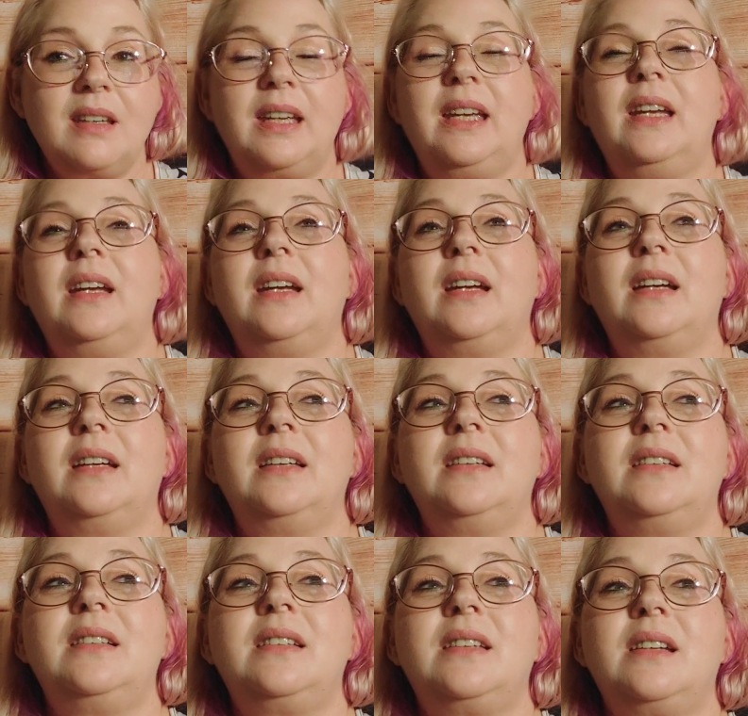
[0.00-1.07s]

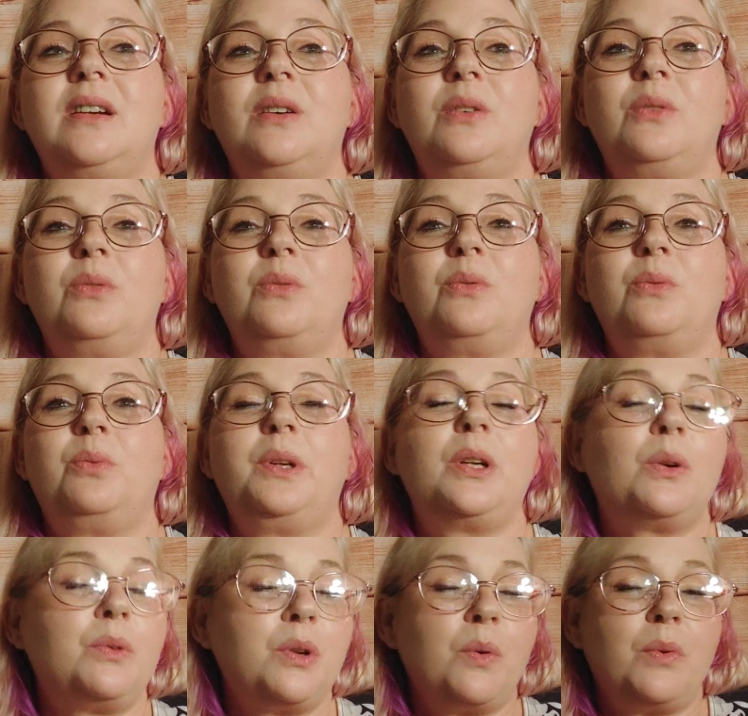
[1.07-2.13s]
And we
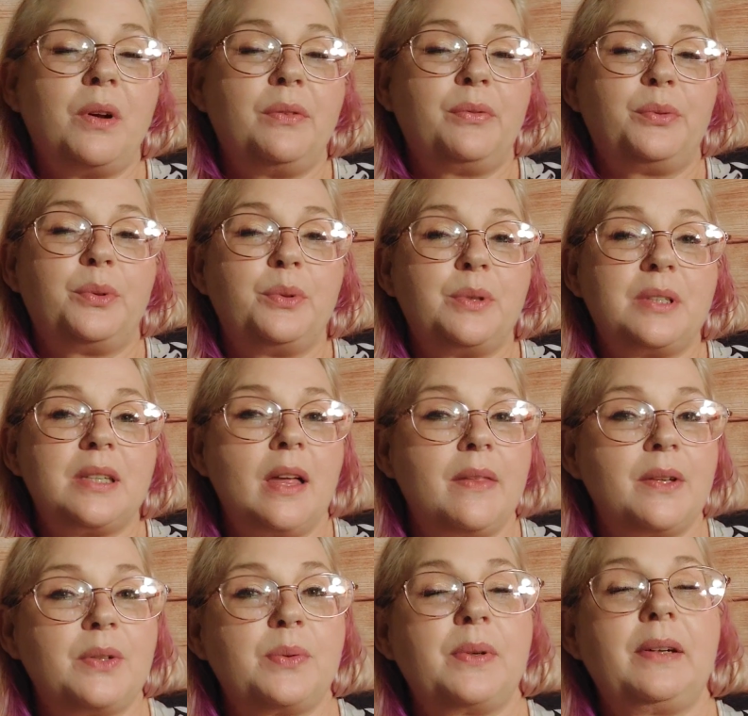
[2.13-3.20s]
don't know what fruit is on
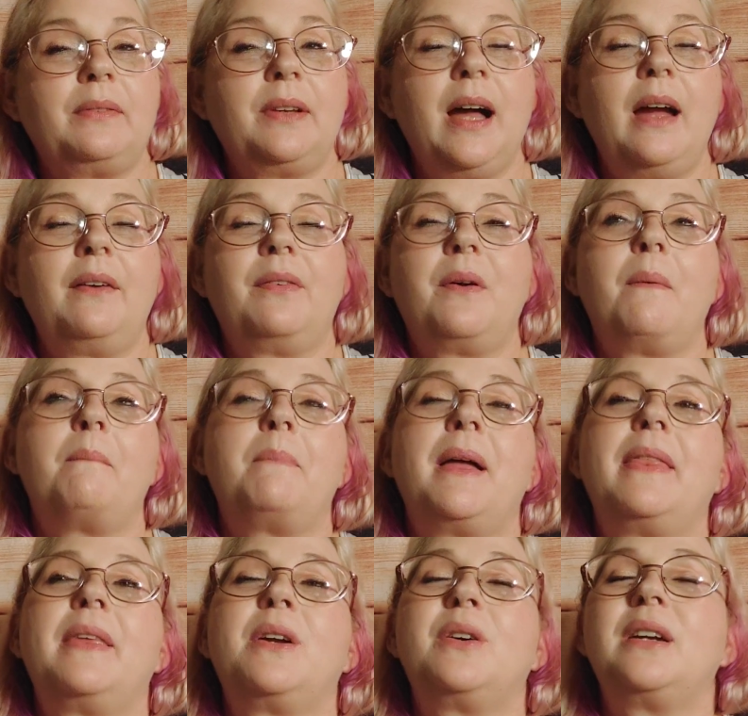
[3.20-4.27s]
the tree of life.
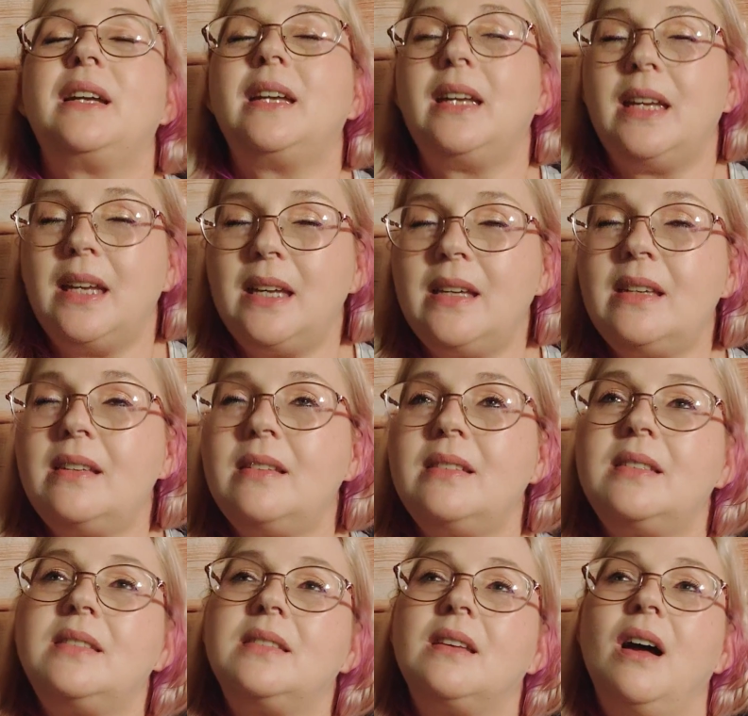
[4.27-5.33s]
But there
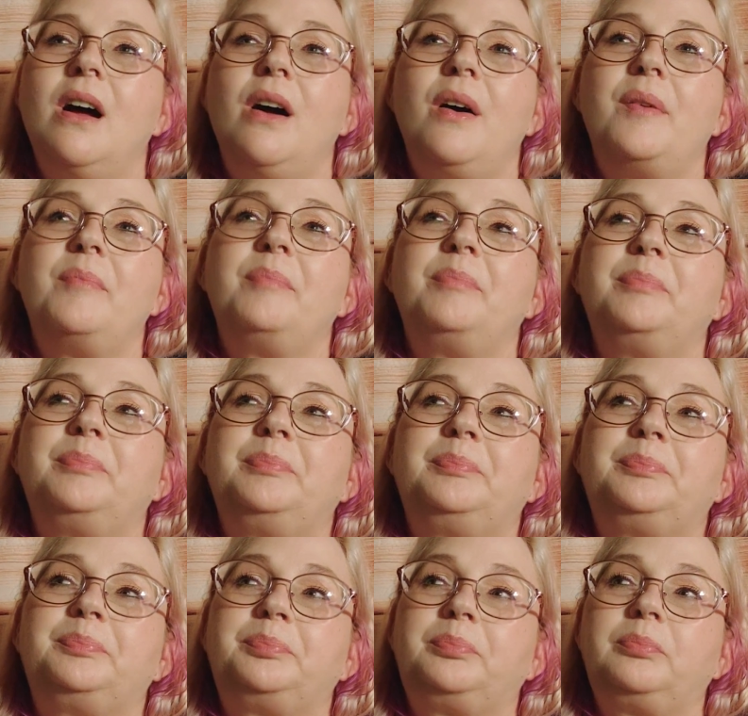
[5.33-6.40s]
is a
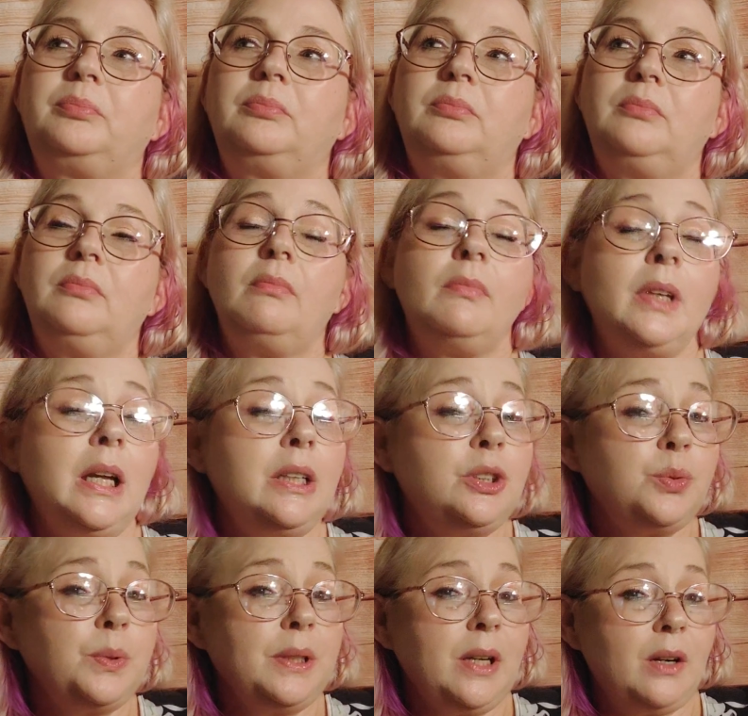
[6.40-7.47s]

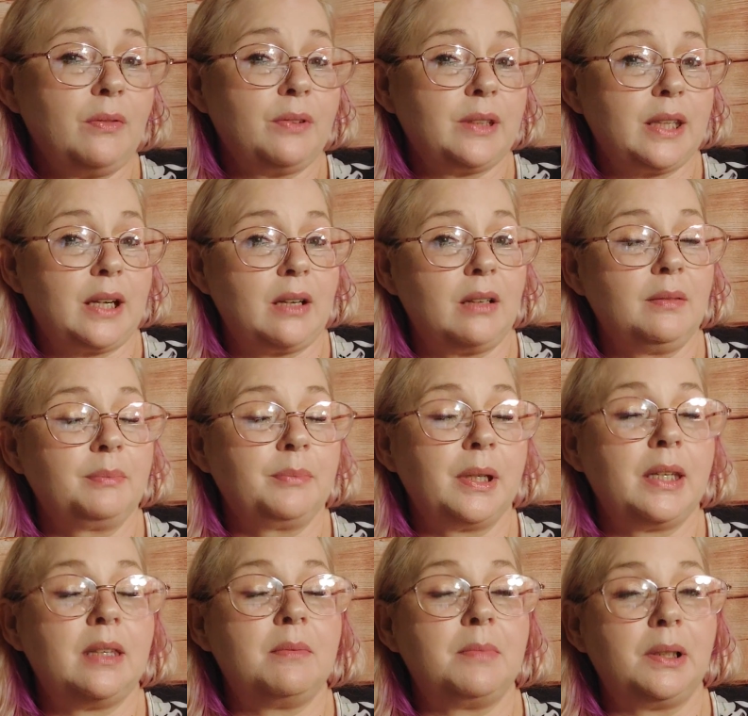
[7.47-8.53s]
tree over there
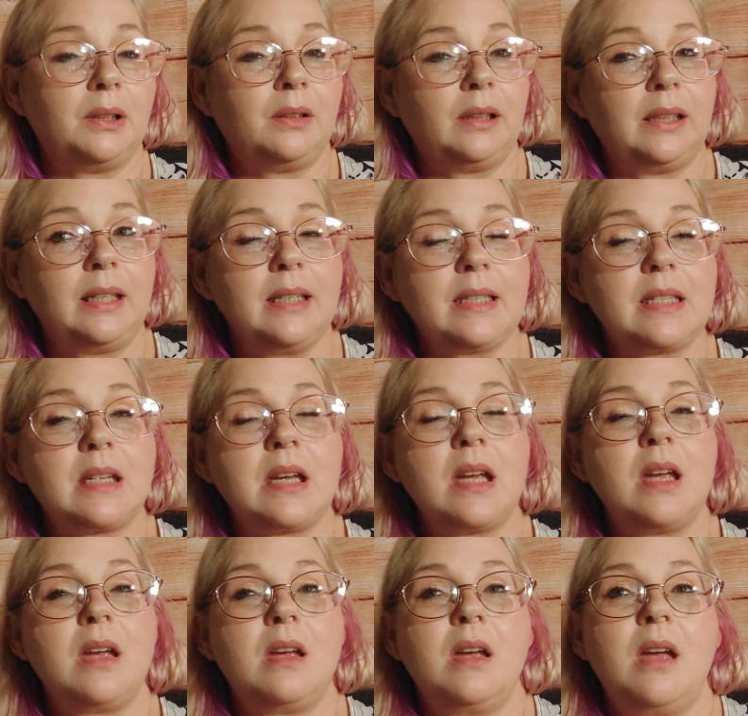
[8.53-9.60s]
in the Middle East
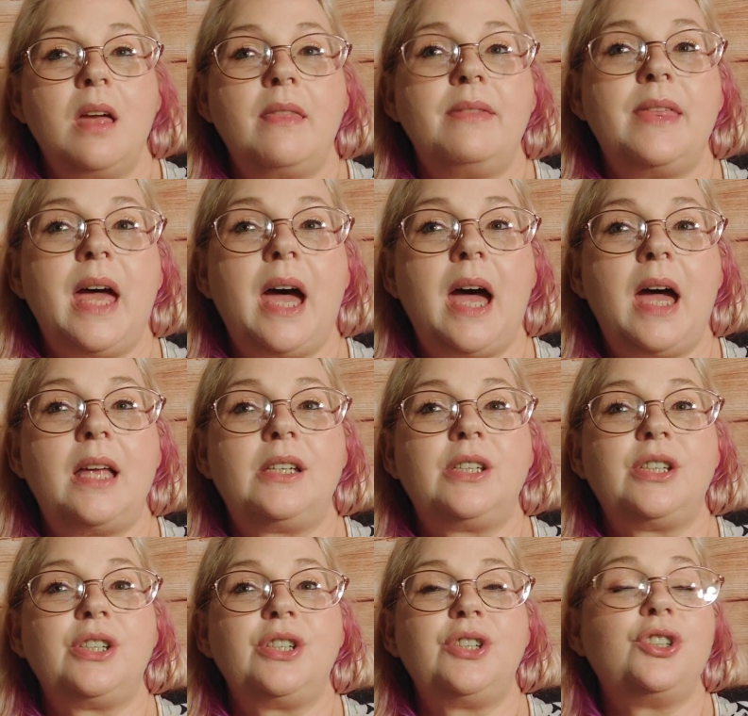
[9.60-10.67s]

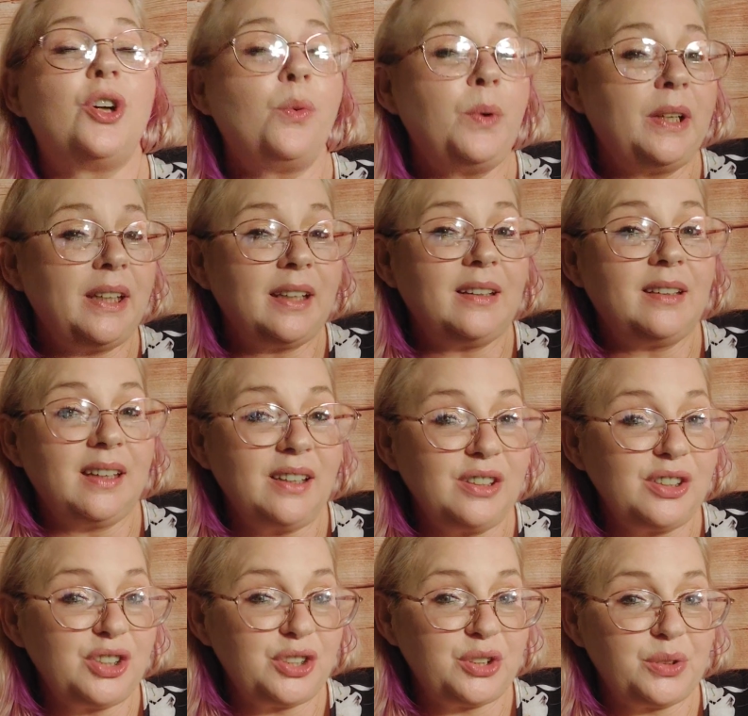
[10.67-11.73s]
that no one can
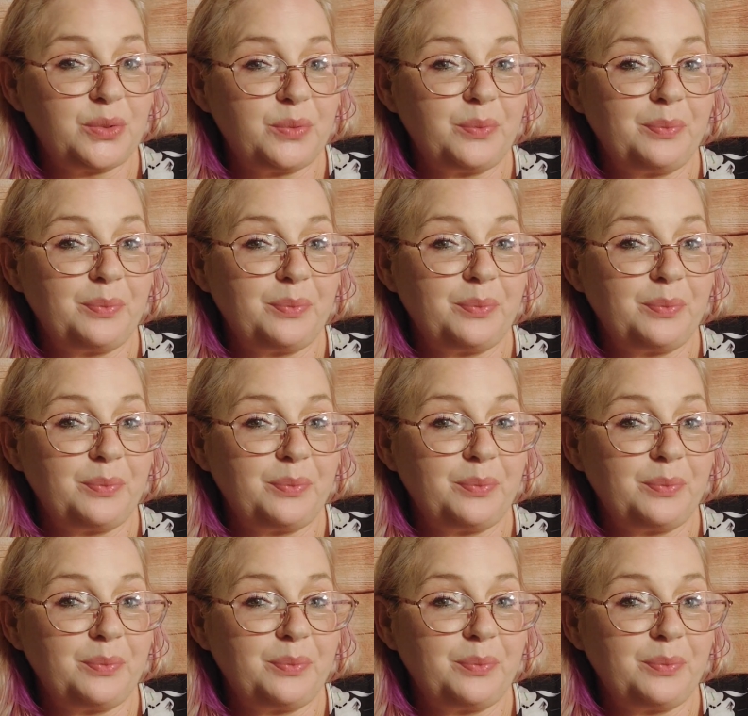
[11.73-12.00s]
get to.